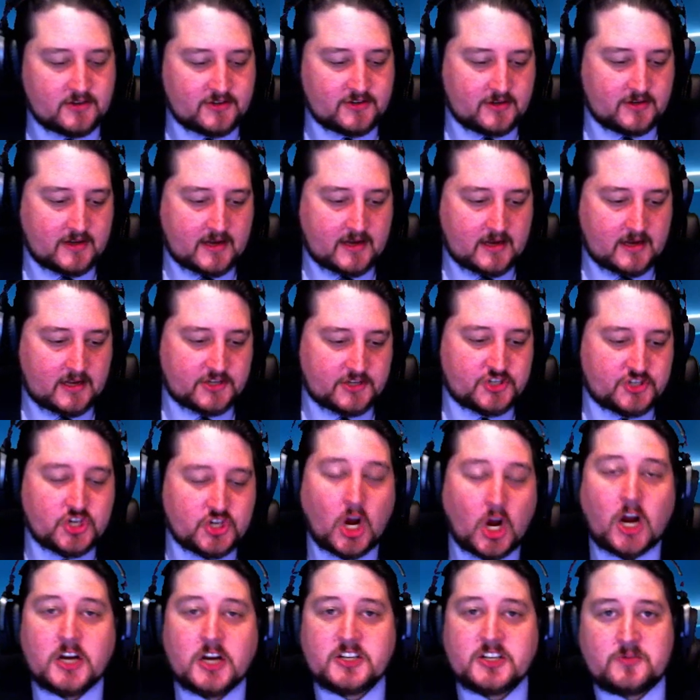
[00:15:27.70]
uh,
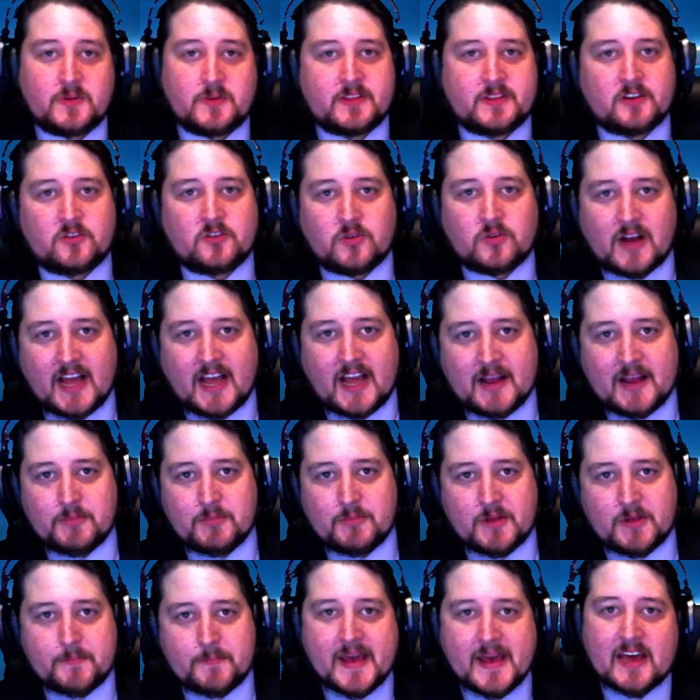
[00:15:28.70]
charged with a crime
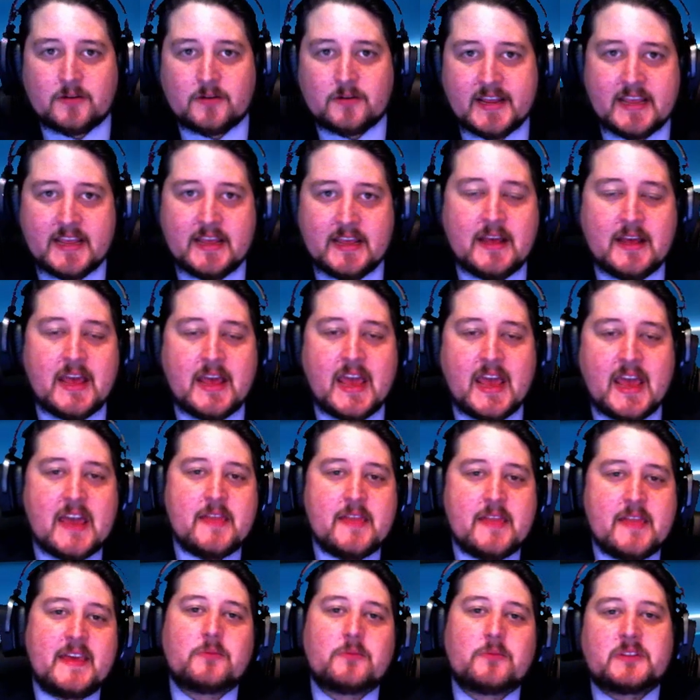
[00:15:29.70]
with battery and
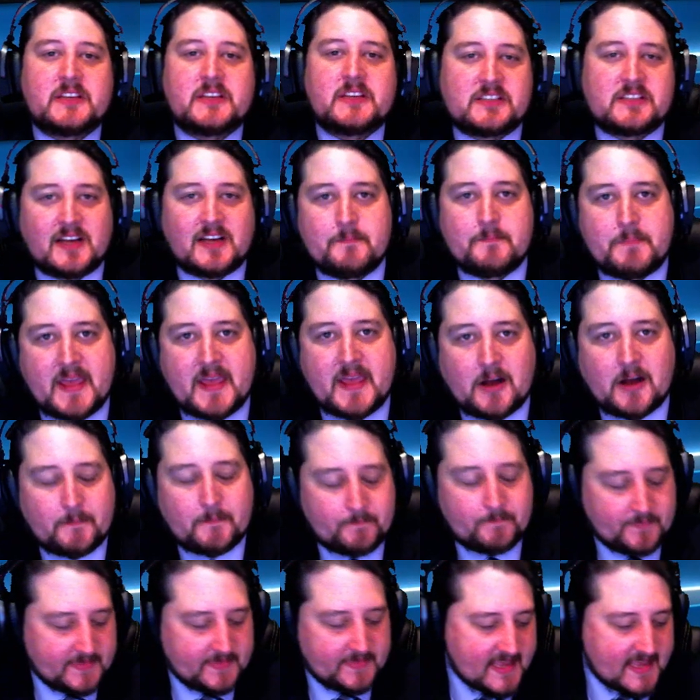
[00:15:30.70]
then released on bail.
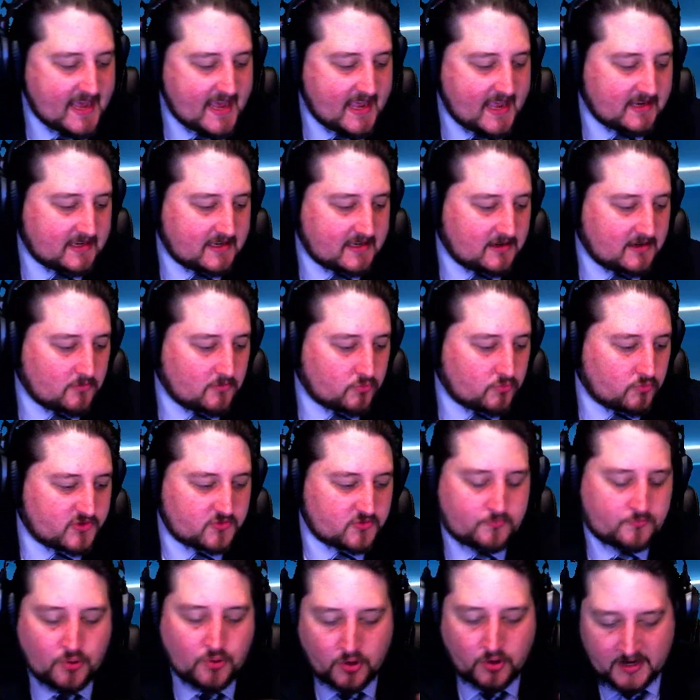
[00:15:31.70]
That was
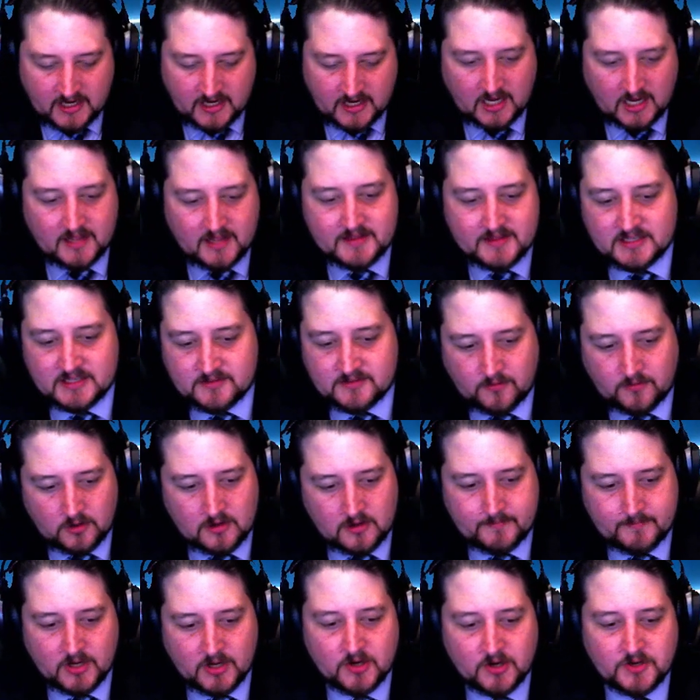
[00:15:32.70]
put on this forum
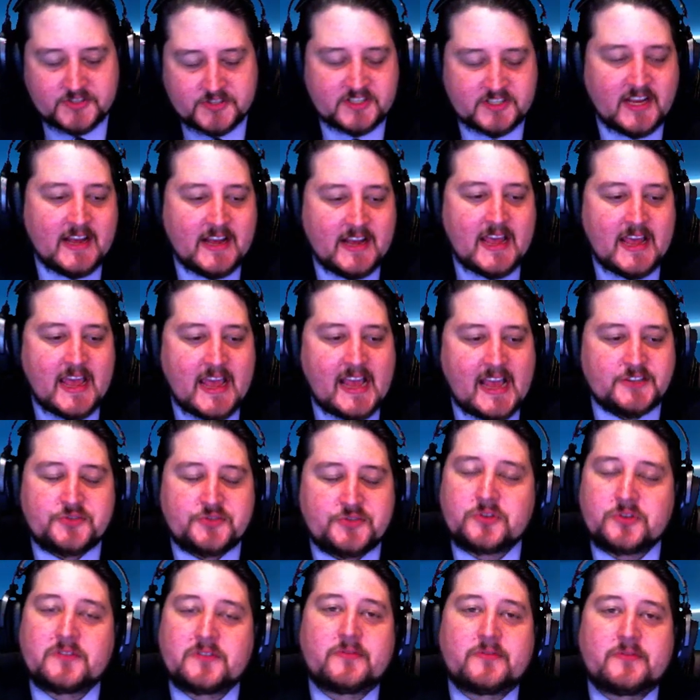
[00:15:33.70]
post, and sort
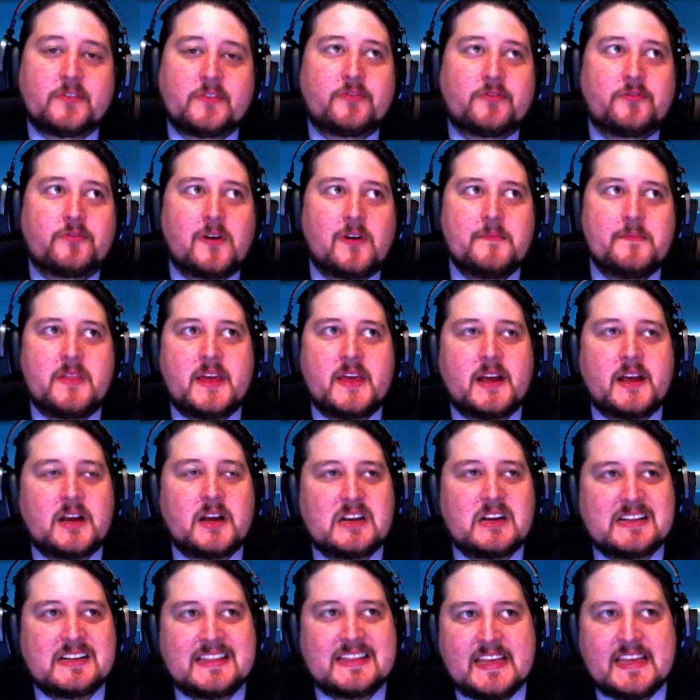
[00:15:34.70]
of from there,
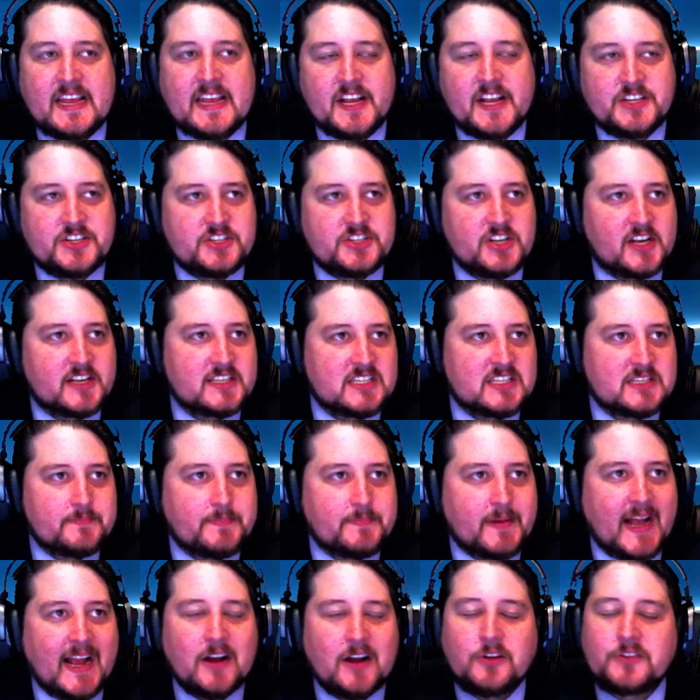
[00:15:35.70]
things just
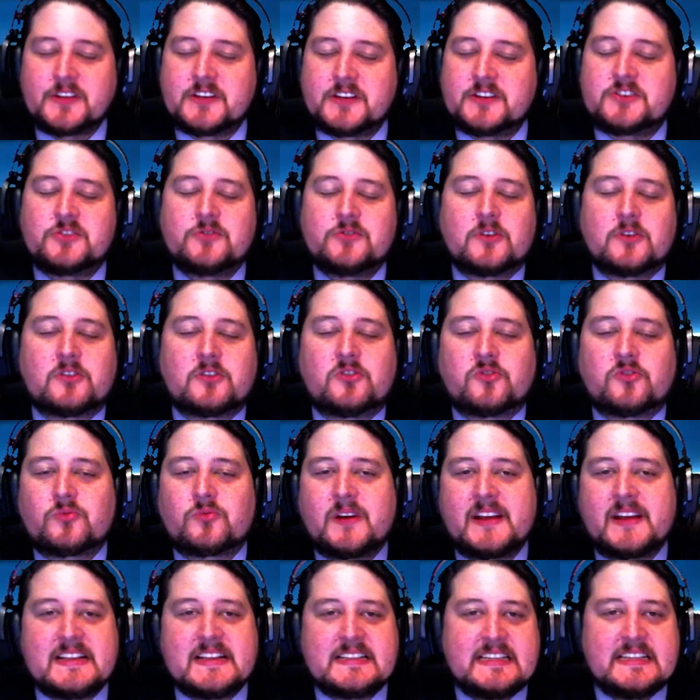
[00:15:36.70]
spiraled into a
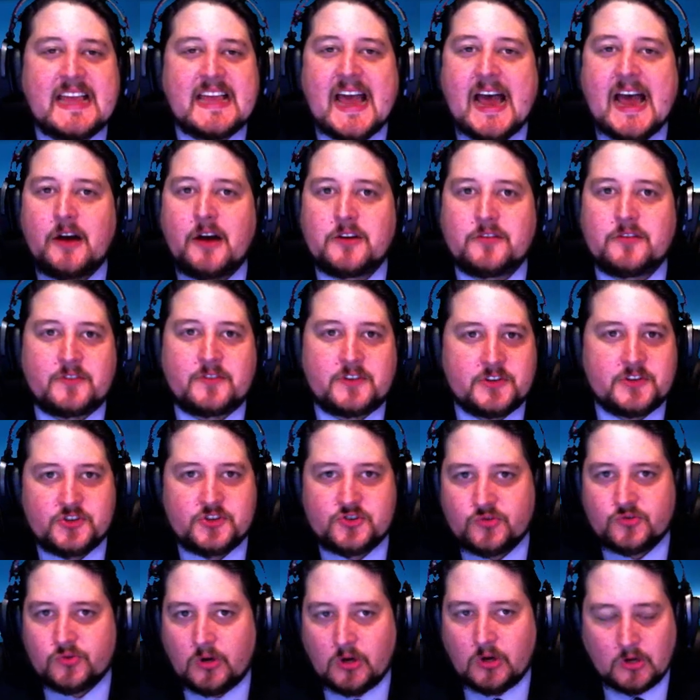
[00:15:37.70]
crazy, out of
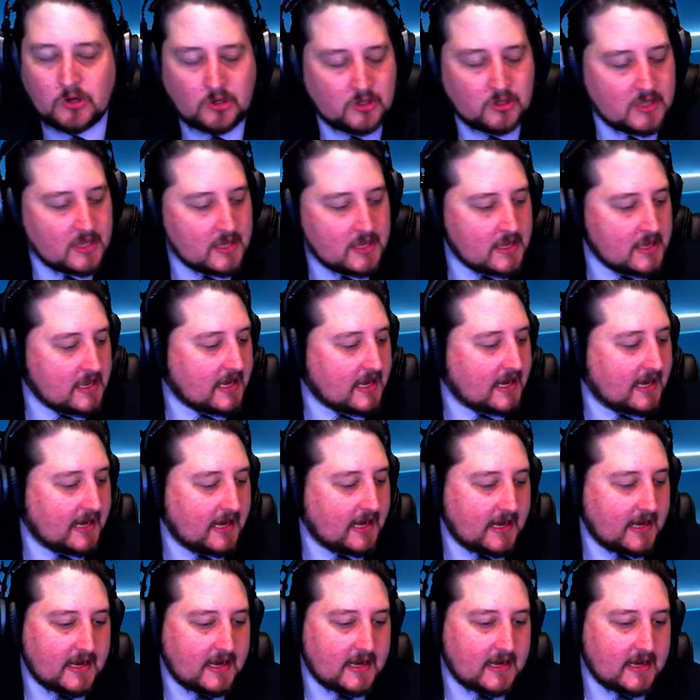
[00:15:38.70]
control
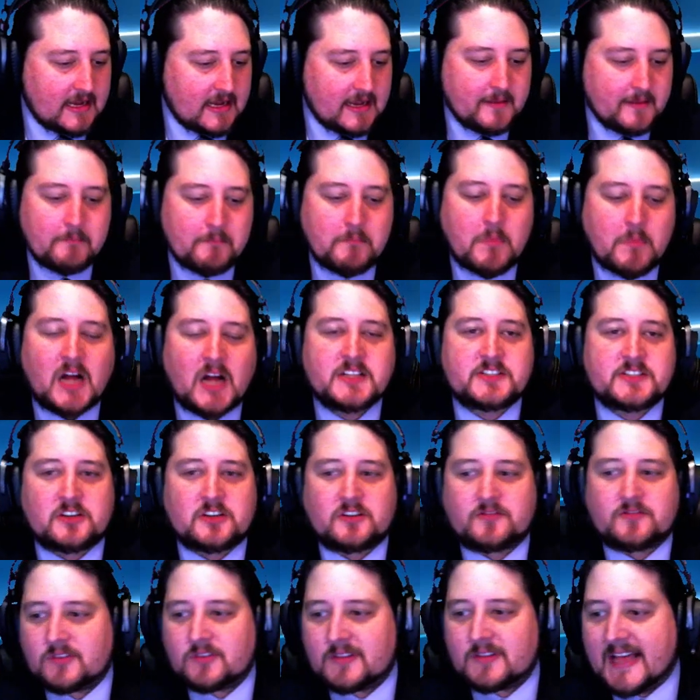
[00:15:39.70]
uh,
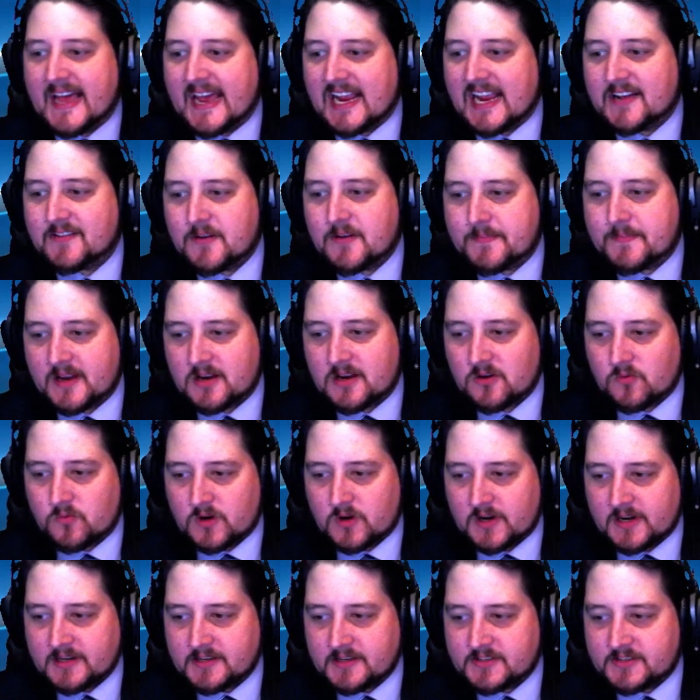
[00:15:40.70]
monster, for lack of a better
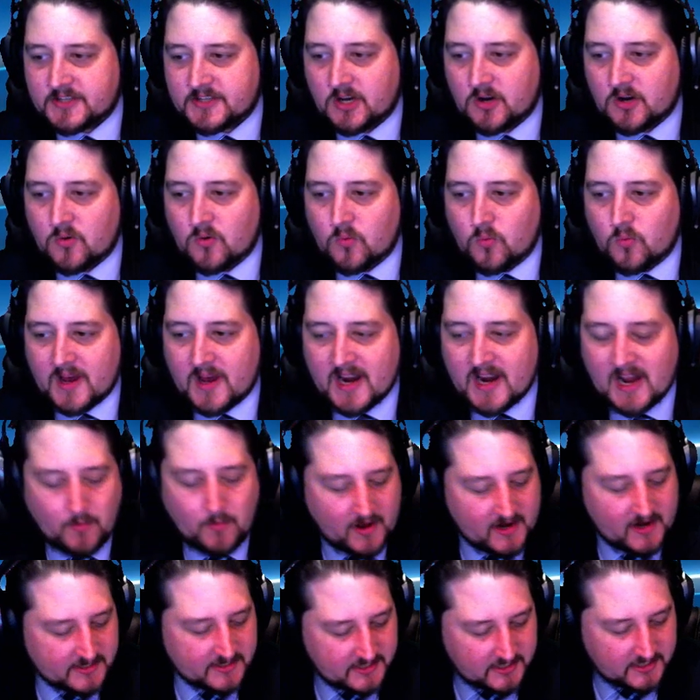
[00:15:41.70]
word. So, what I
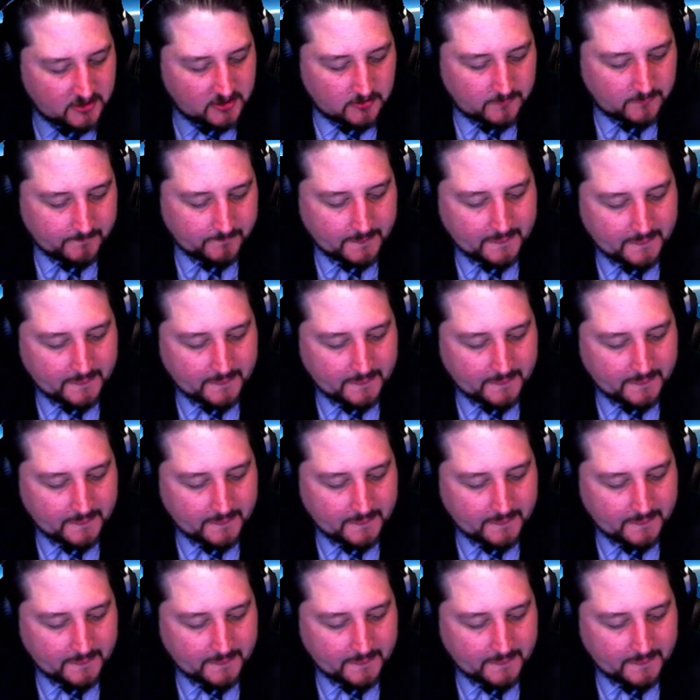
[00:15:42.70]
want to do